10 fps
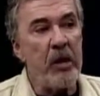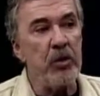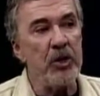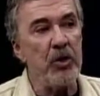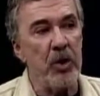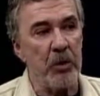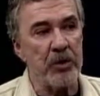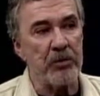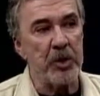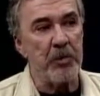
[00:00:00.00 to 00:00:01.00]
We will do it
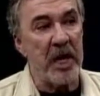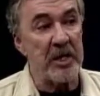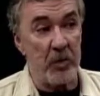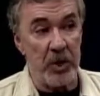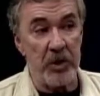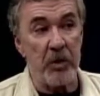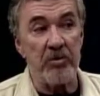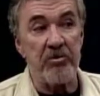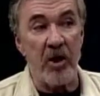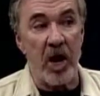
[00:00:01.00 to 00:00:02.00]
with respect and we'll do it
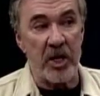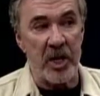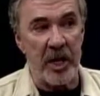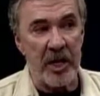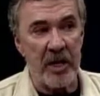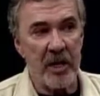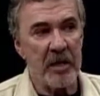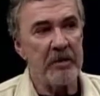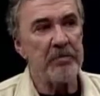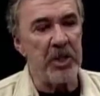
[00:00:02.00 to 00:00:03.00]
fondly.
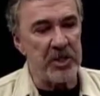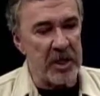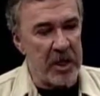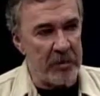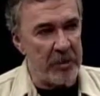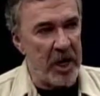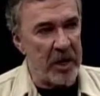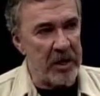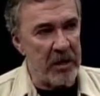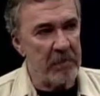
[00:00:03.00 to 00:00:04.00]
She said, come to
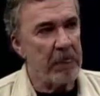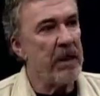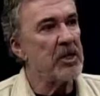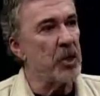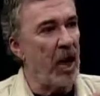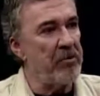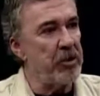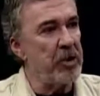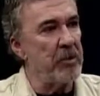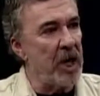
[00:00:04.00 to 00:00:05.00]
Monaco. So I
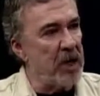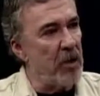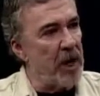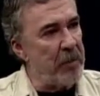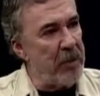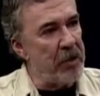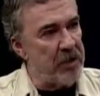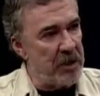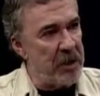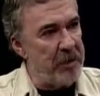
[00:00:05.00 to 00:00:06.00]
flew to Monaco and I met with
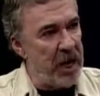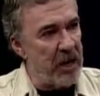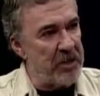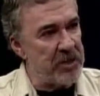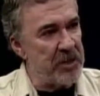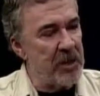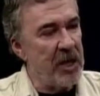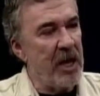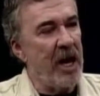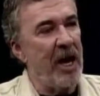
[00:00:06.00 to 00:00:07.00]
her in the palace.
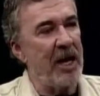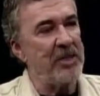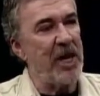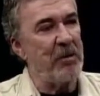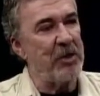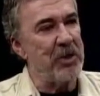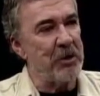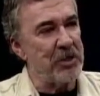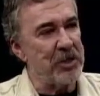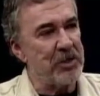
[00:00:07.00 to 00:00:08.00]
And I sat with her
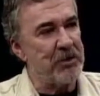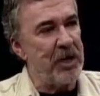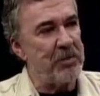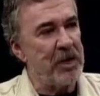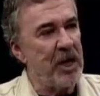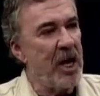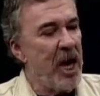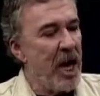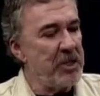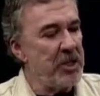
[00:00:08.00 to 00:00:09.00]
with the script.
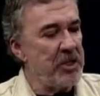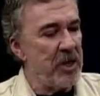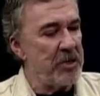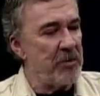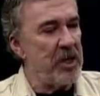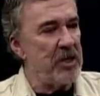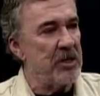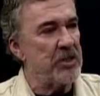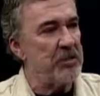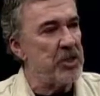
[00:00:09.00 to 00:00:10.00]
And she starts reading the
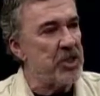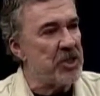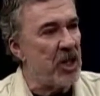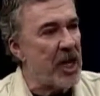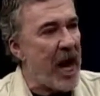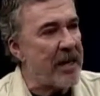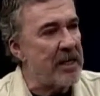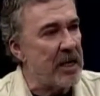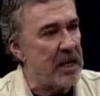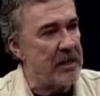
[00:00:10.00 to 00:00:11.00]
script and she started
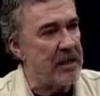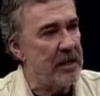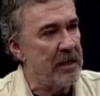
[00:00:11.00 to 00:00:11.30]
acting it.